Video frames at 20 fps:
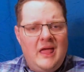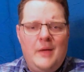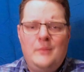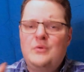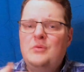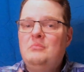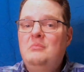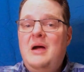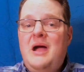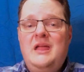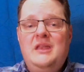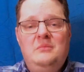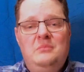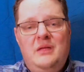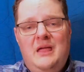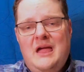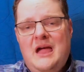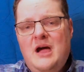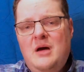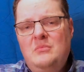It reminded
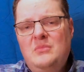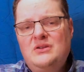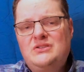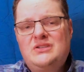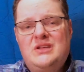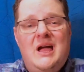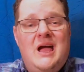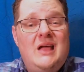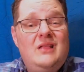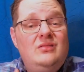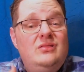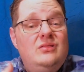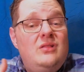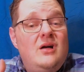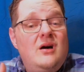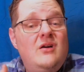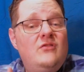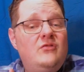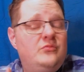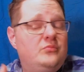me how much I
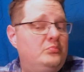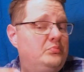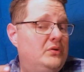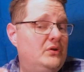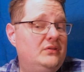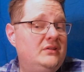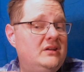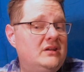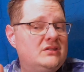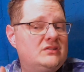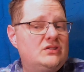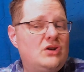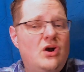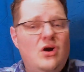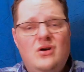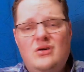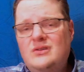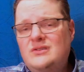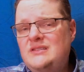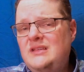love building
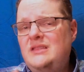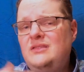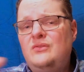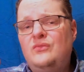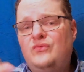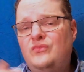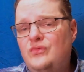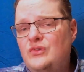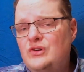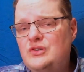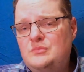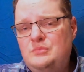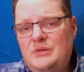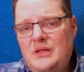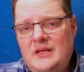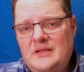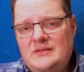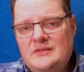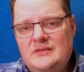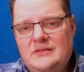guitars in the first
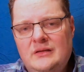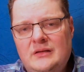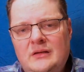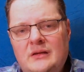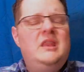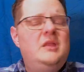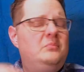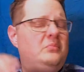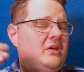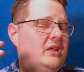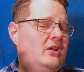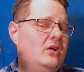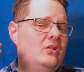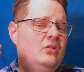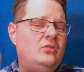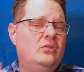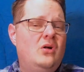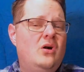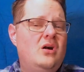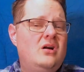place. It had been a
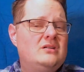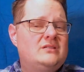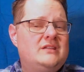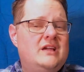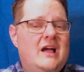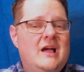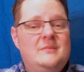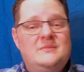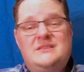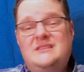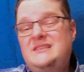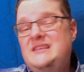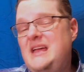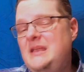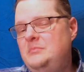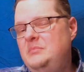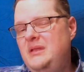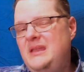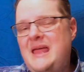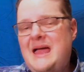long time since
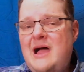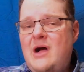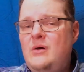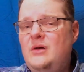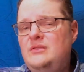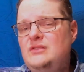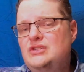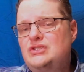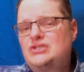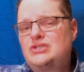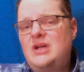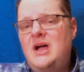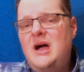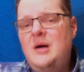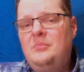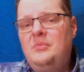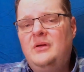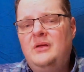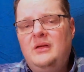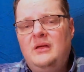I'd been out in the
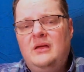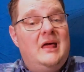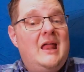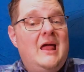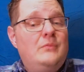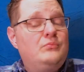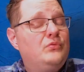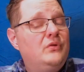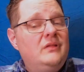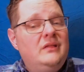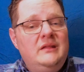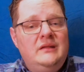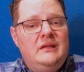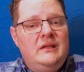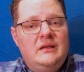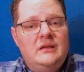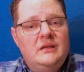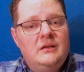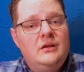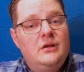shop, and I really
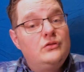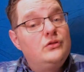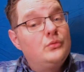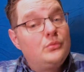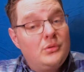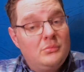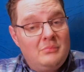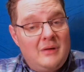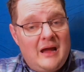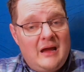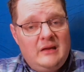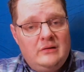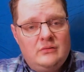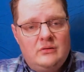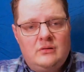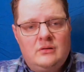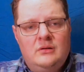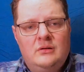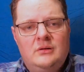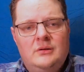needed the
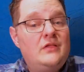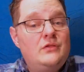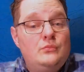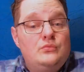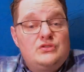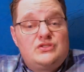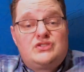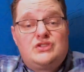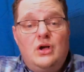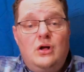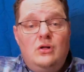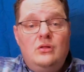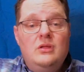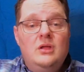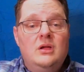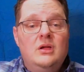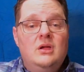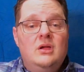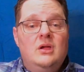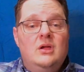reminder. And the
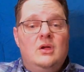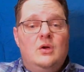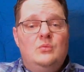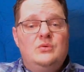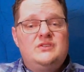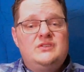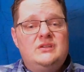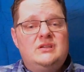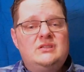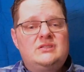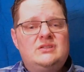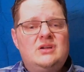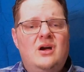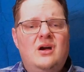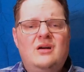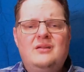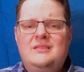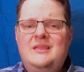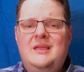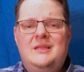result was a
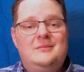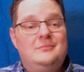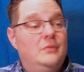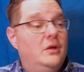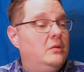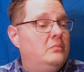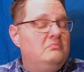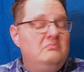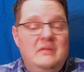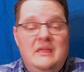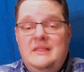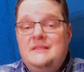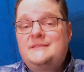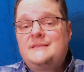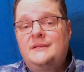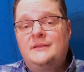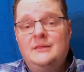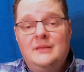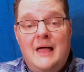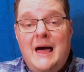guitar that
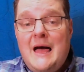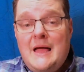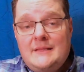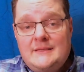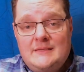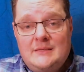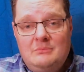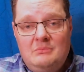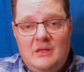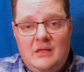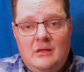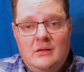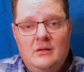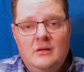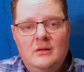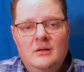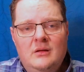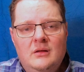means a lot to me.